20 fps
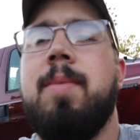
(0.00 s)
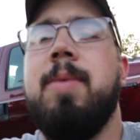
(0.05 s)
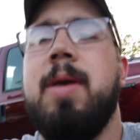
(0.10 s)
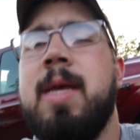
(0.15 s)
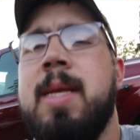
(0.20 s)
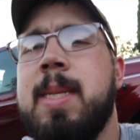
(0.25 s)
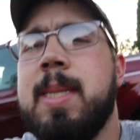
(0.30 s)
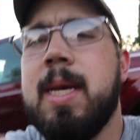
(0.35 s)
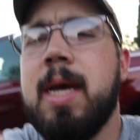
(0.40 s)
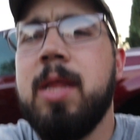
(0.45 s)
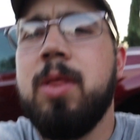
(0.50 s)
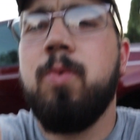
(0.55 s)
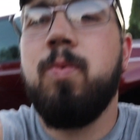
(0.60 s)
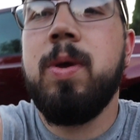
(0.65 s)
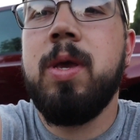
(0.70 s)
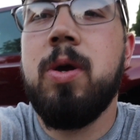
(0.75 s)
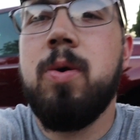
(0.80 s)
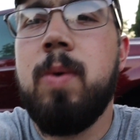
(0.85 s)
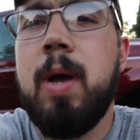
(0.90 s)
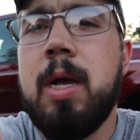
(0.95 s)
inside the
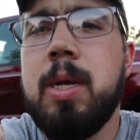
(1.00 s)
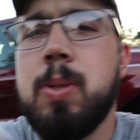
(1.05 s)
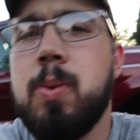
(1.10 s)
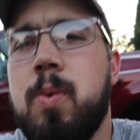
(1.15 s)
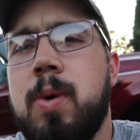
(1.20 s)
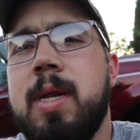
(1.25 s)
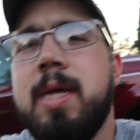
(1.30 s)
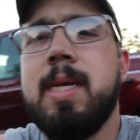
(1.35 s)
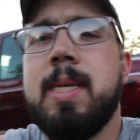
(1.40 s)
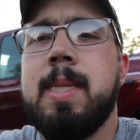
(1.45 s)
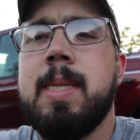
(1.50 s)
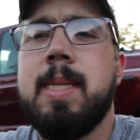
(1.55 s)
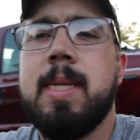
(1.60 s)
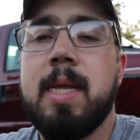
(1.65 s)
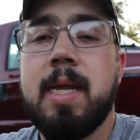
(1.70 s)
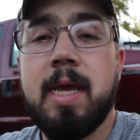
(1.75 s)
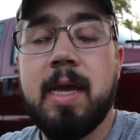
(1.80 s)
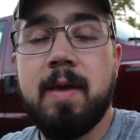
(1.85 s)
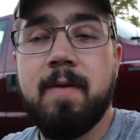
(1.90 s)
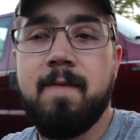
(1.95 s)
wheel wells when it's
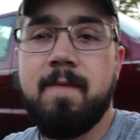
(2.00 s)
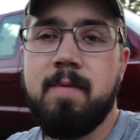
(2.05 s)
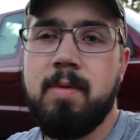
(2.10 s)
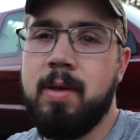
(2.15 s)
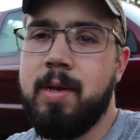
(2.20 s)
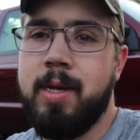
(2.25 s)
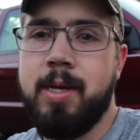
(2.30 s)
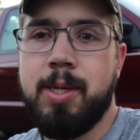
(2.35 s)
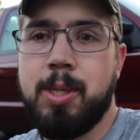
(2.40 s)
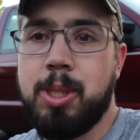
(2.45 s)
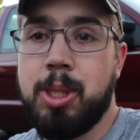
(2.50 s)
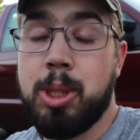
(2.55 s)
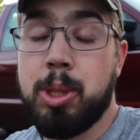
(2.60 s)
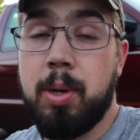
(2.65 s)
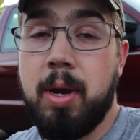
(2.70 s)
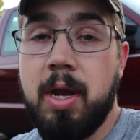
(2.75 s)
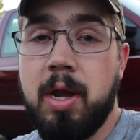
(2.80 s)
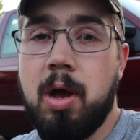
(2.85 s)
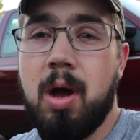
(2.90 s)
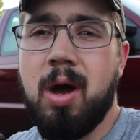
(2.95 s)
sitting
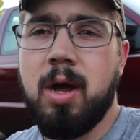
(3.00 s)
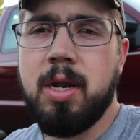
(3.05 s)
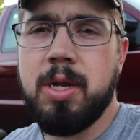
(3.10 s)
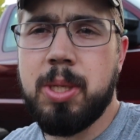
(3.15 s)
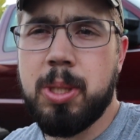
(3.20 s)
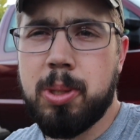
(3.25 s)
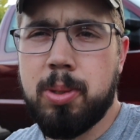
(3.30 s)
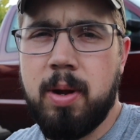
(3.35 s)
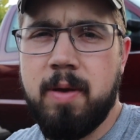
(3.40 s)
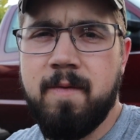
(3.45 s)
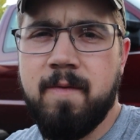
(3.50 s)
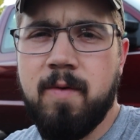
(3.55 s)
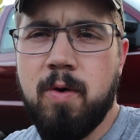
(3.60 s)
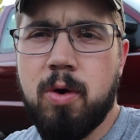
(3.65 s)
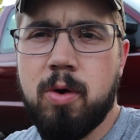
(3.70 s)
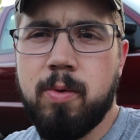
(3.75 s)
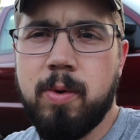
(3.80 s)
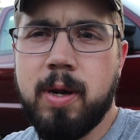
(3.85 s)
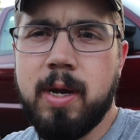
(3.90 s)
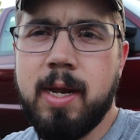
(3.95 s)
straight on and straight
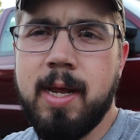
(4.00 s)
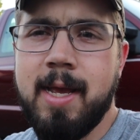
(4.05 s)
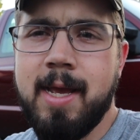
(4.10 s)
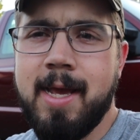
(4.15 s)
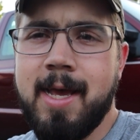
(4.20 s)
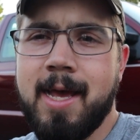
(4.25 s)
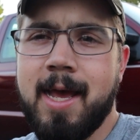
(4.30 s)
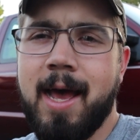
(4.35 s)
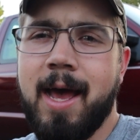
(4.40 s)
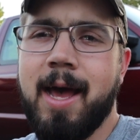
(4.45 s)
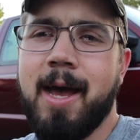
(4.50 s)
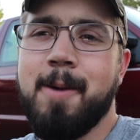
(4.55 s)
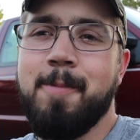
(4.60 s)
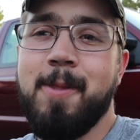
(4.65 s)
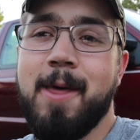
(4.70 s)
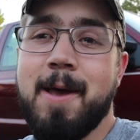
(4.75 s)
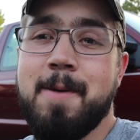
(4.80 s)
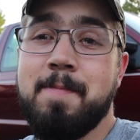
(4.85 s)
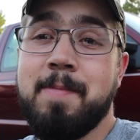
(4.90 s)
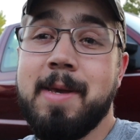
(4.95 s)
forward.
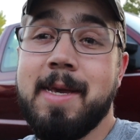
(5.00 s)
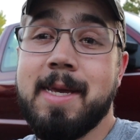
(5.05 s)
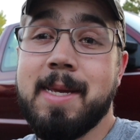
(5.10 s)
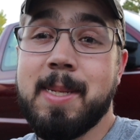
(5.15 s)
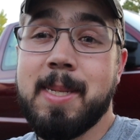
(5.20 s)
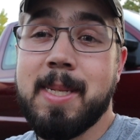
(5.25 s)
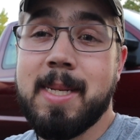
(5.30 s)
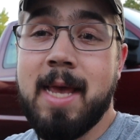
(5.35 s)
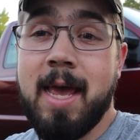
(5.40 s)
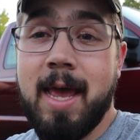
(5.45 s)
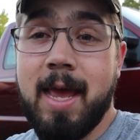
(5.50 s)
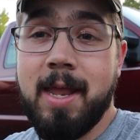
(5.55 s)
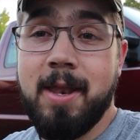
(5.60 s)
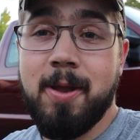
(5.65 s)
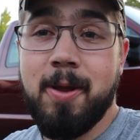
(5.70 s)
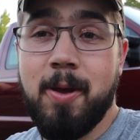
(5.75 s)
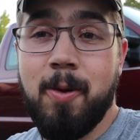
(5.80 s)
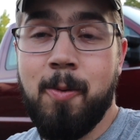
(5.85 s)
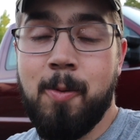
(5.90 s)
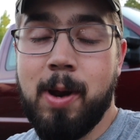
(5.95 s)
That being
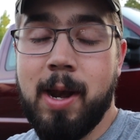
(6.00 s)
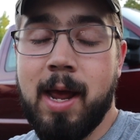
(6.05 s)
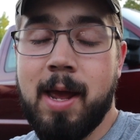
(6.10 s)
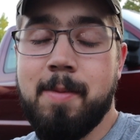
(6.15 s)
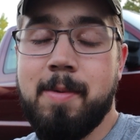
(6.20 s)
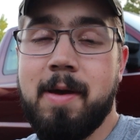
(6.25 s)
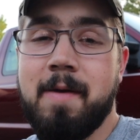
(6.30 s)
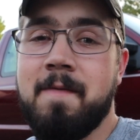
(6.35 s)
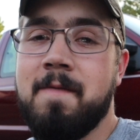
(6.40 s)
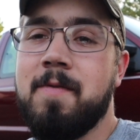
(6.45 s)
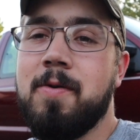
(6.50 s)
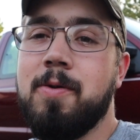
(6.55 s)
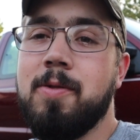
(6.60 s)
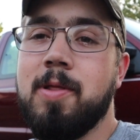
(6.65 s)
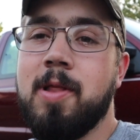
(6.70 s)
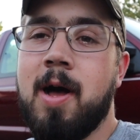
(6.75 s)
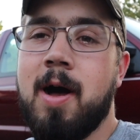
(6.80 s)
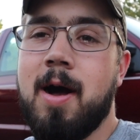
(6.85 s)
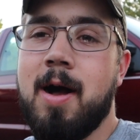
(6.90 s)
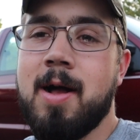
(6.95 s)
said, when I'm at full
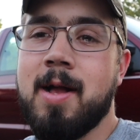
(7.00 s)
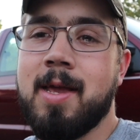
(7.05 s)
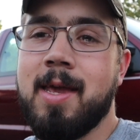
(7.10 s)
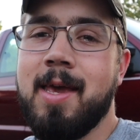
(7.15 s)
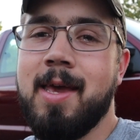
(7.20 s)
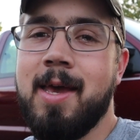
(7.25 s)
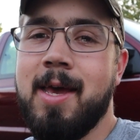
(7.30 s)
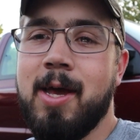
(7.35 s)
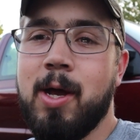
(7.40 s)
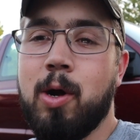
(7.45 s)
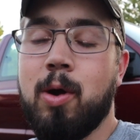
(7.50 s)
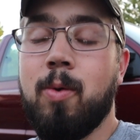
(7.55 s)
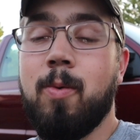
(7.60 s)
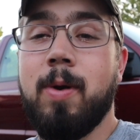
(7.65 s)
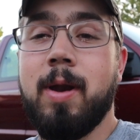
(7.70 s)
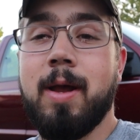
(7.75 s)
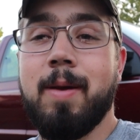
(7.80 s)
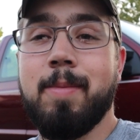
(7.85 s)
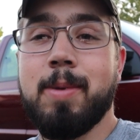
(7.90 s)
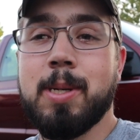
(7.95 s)
lock or
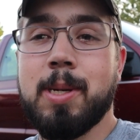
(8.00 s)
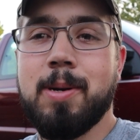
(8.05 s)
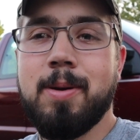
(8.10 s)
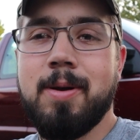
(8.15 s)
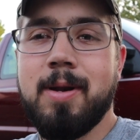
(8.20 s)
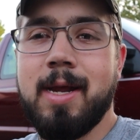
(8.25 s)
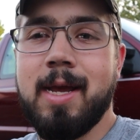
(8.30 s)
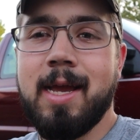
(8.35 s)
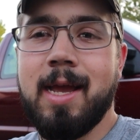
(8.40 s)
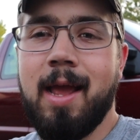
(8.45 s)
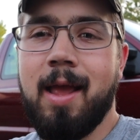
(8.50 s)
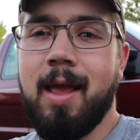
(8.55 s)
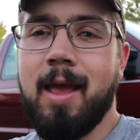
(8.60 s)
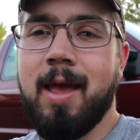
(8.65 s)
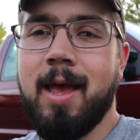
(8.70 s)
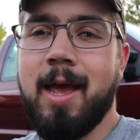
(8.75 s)
when I'm turning,